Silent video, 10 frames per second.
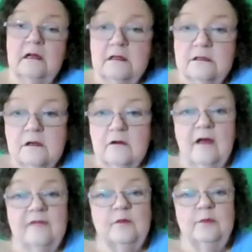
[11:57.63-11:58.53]
So you
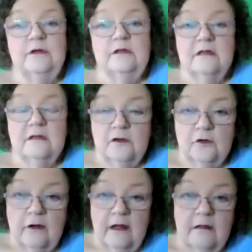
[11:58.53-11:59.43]
have to put an
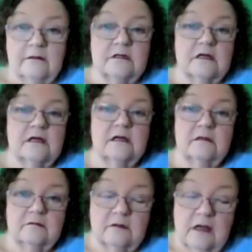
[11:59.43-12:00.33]
underground
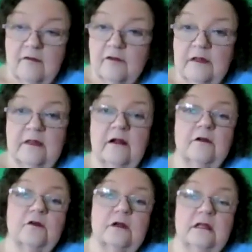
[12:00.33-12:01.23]
covering there
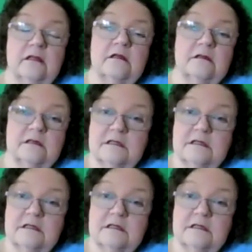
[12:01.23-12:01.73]
underneath it